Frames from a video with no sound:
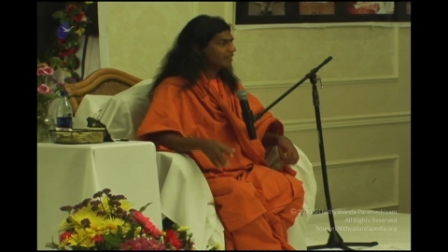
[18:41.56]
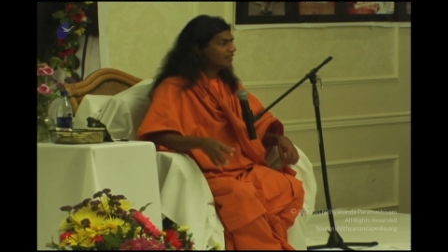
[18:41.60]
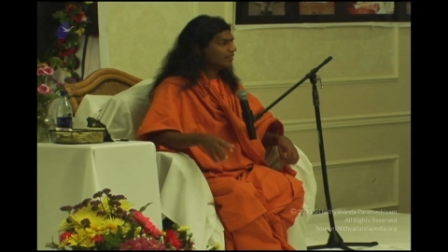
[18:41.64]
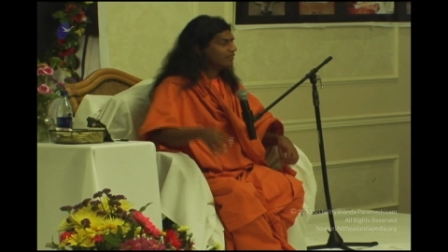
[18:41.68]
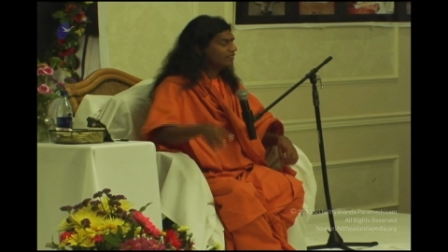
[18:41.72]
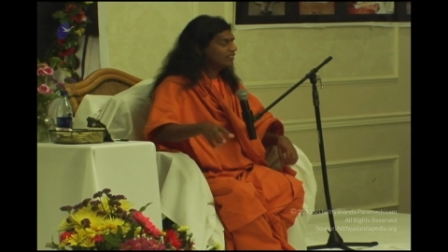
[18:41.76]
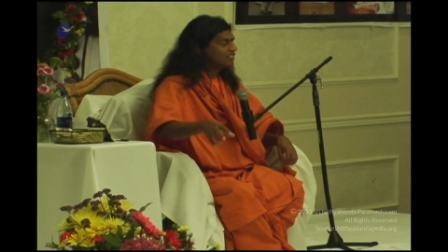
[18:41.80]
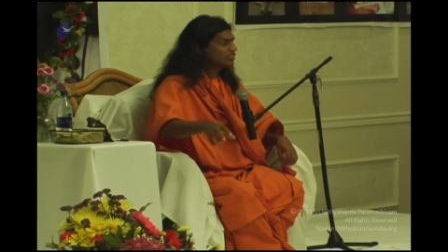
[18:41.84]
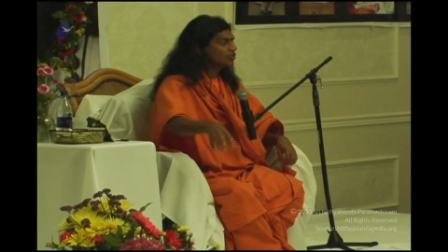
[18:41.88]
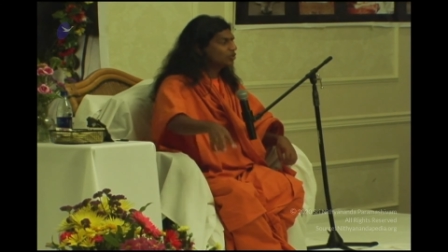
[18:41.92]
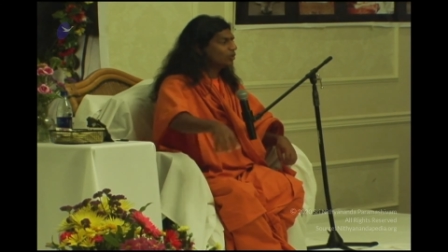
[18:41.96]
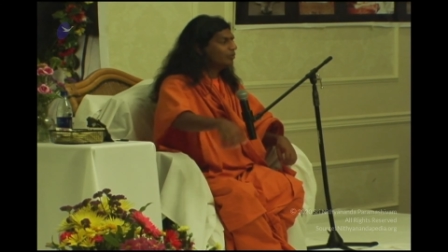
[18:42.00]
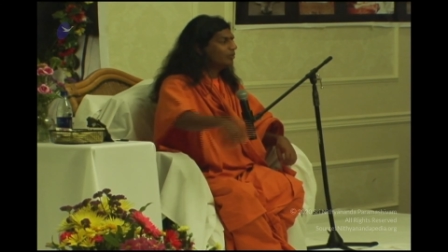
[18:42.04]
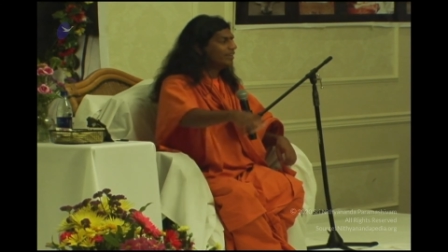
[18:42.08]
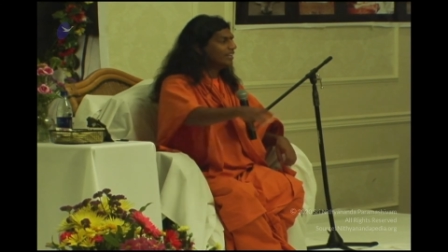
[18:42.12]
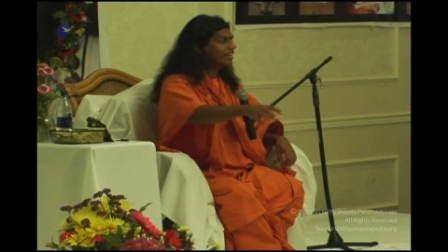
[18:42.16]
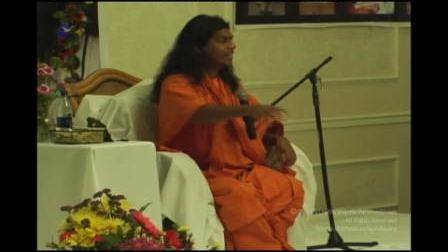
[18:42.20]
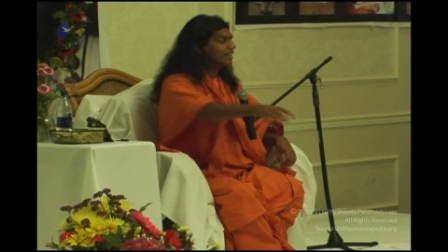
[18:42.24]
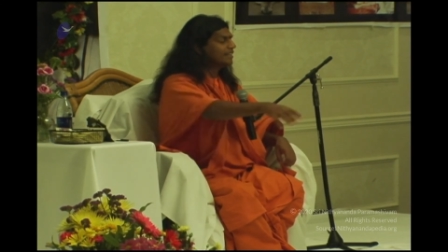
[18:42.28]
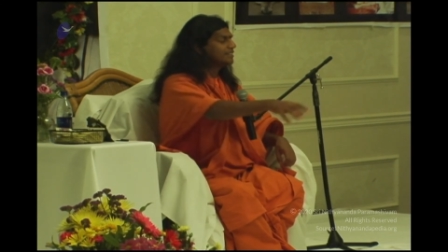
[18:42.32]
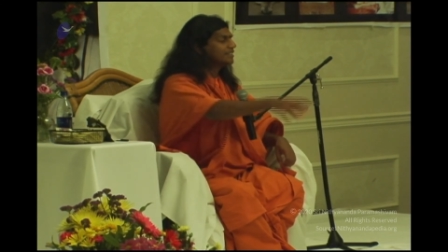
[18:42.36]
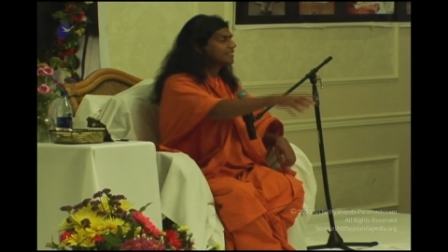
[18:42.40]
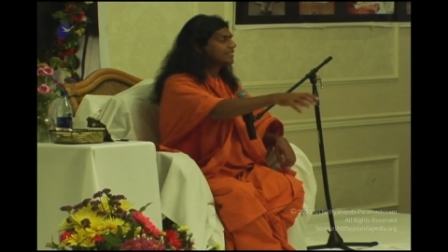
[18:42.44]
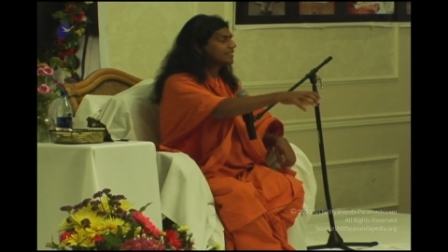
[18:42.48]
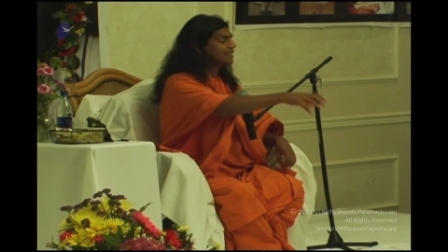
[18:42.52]
with so many
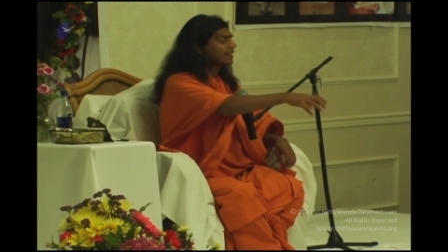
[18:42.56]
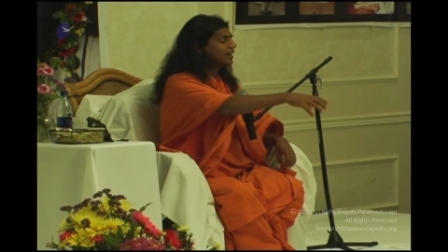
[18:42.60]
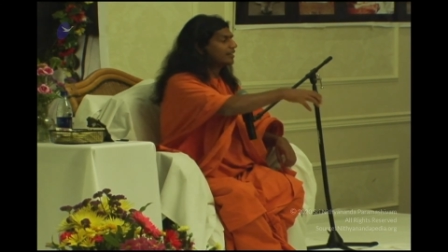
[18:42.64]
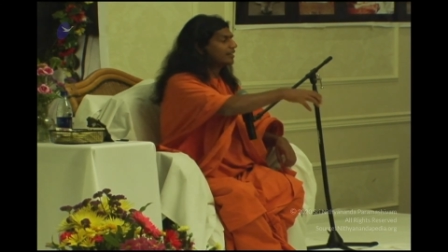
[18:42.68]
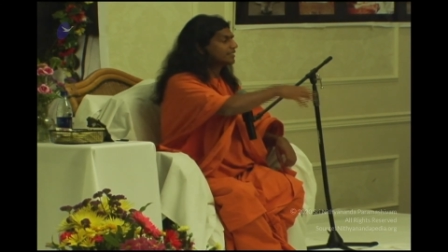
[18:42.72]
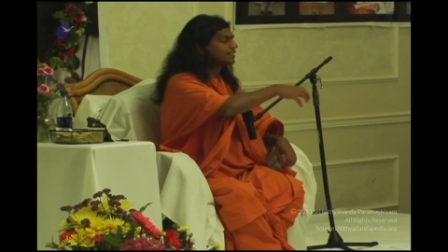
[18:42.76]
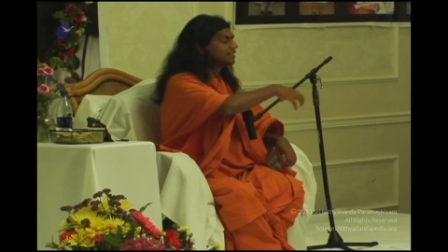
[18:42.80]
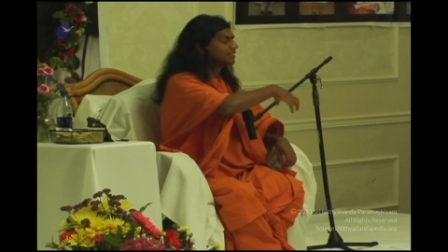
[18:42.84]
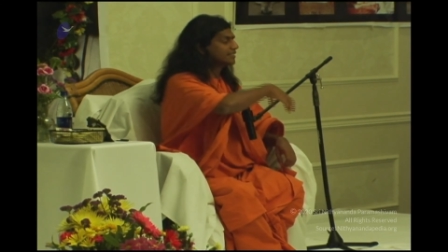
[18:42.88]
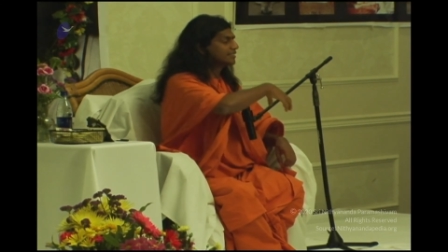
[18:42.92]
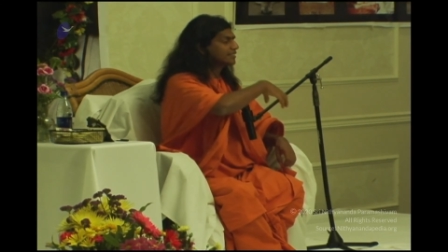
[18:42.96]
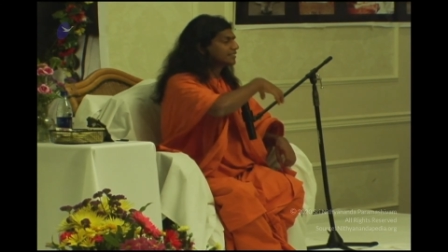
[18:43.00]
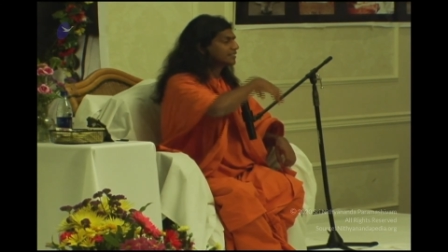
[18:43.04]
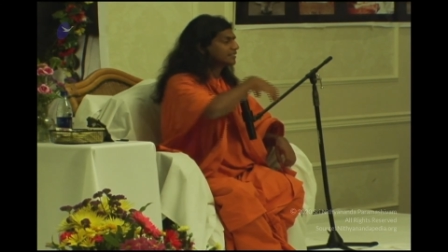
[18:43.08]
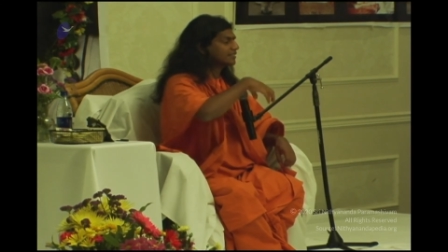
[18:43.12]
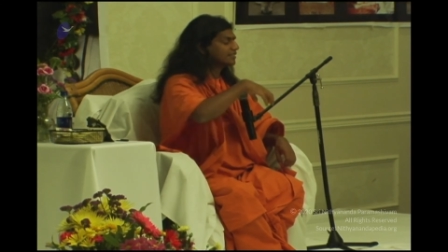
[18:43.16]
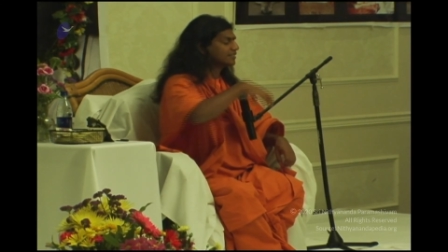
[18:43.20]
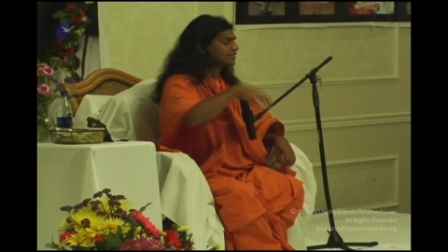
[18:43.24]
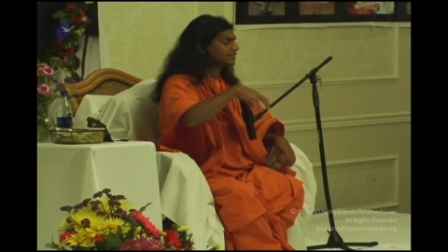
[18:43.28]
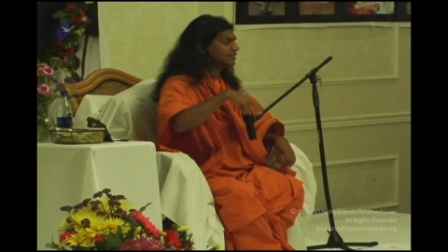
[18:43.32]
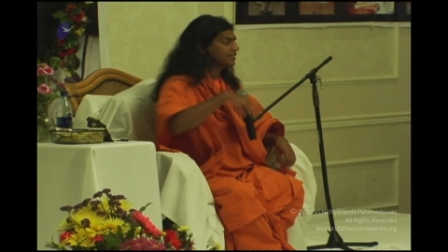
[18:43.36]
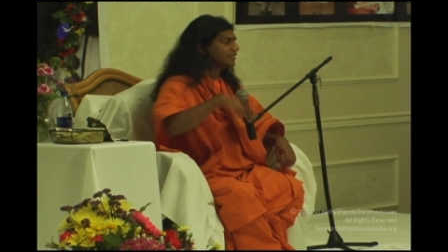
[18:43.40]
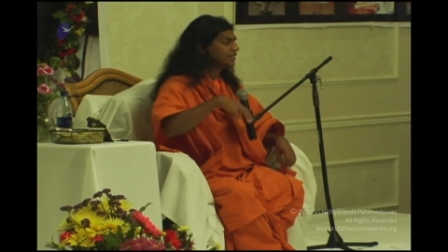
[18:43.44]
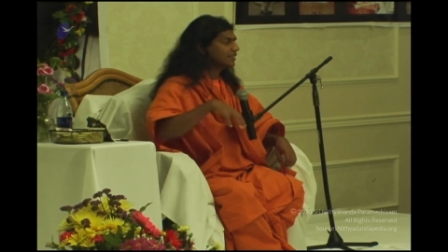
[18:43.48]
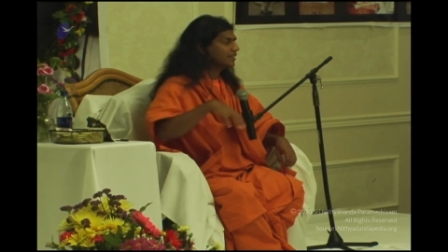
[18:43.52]
energy clots.
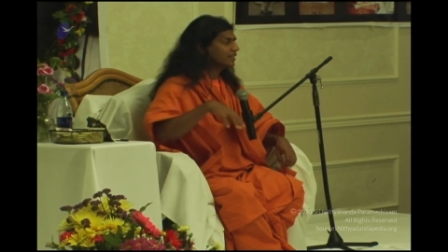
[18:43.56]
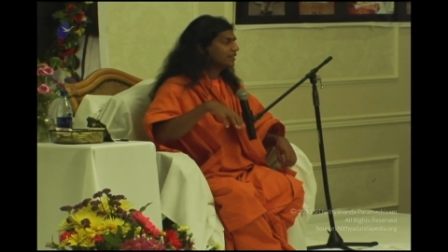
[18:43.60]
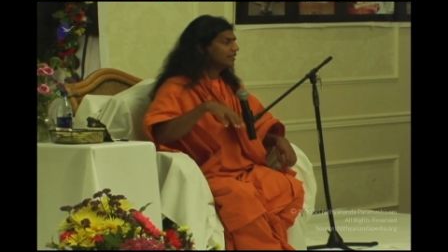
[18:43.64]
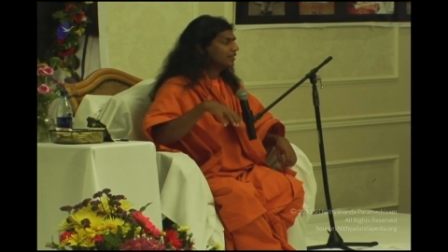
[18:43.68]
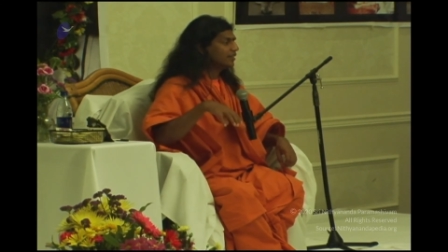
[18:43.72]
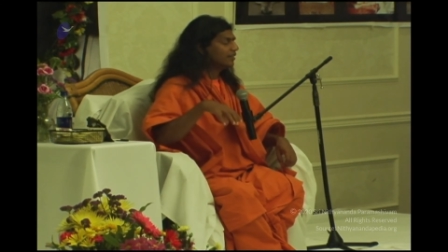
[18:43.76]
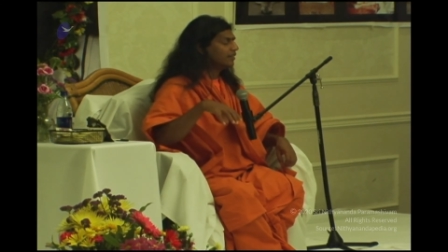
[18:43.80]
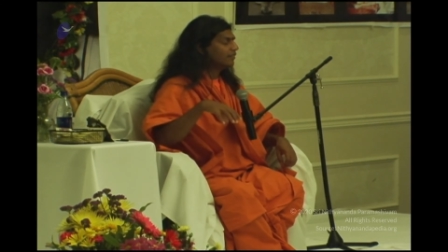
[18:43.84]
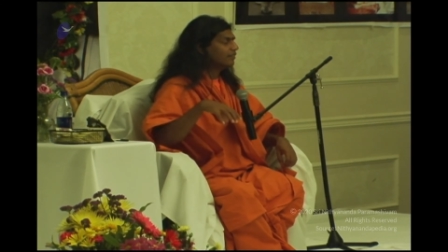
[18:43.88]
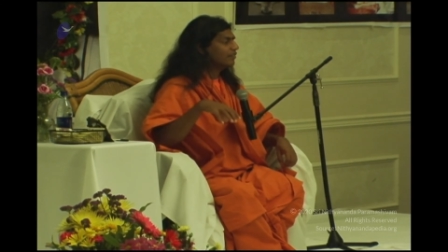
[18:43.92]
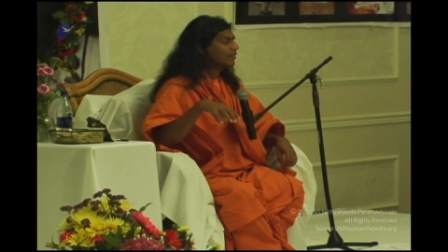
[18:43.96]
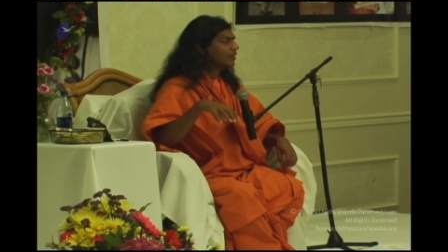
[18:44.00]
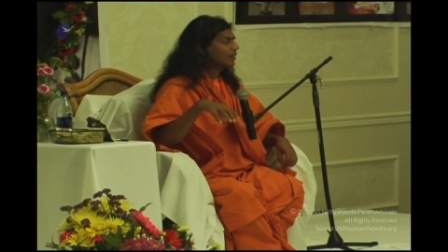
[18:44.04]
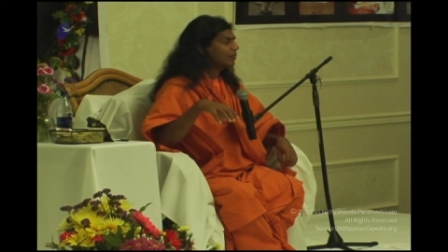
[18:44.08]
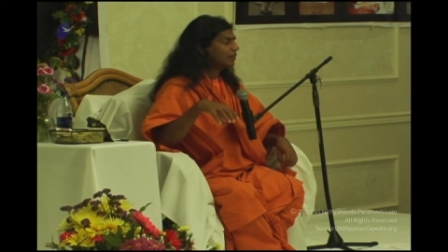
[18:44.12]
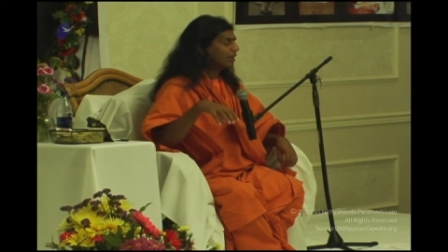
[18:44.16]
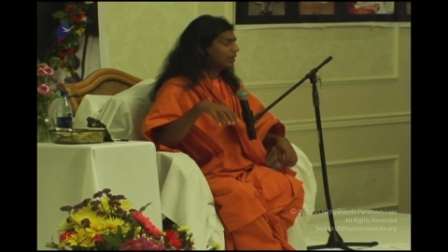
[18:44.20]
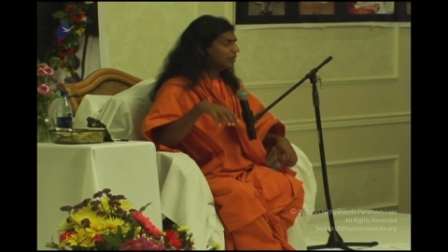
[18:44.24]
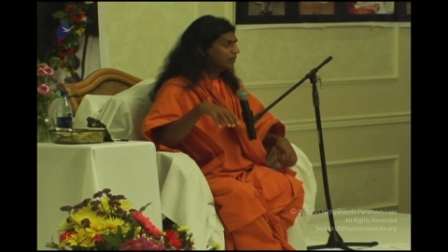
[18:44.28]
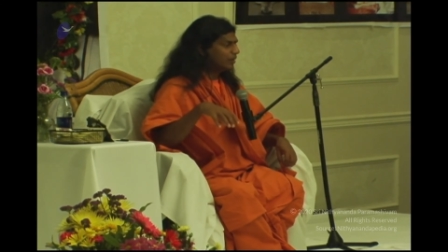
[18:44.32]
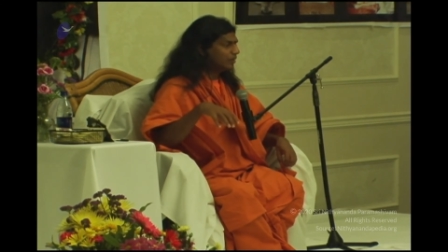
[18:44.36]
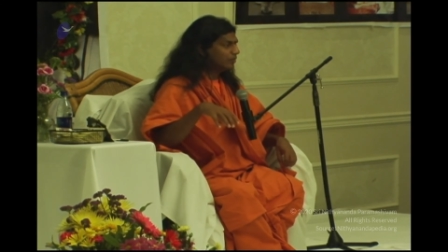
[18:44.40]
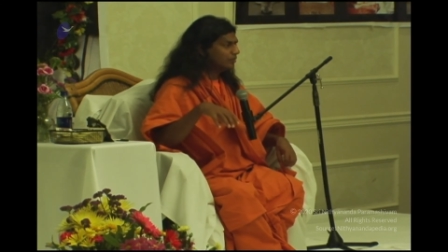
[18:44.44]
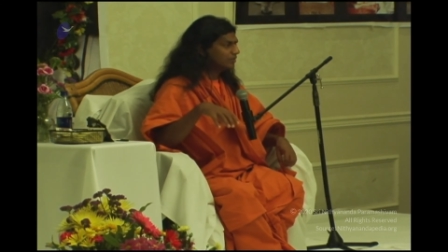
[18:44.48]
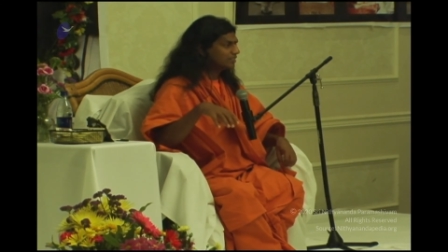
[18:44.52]
When a
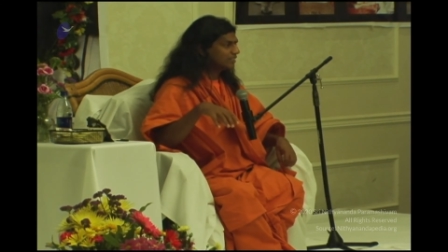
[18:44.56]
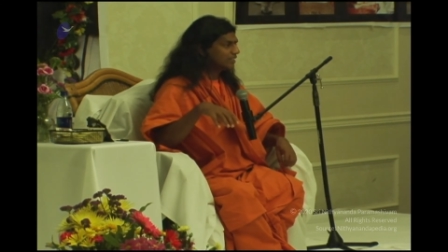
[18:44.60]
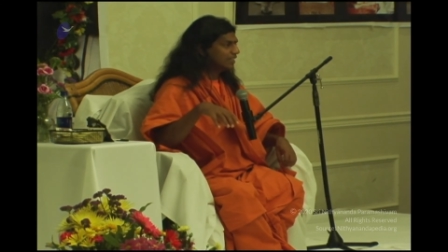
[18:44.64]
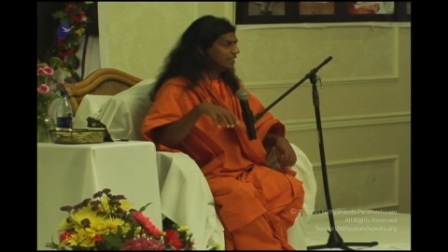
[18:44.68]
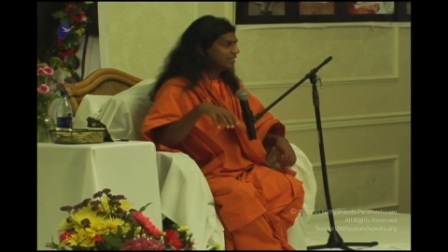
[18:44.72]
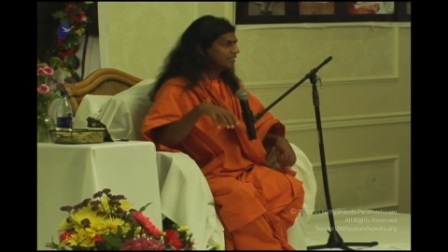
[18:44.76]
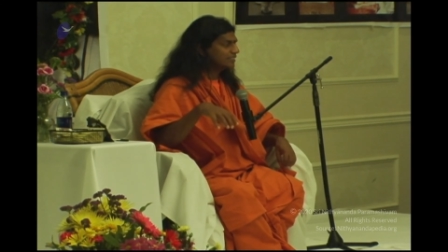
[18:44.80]
paramahamsa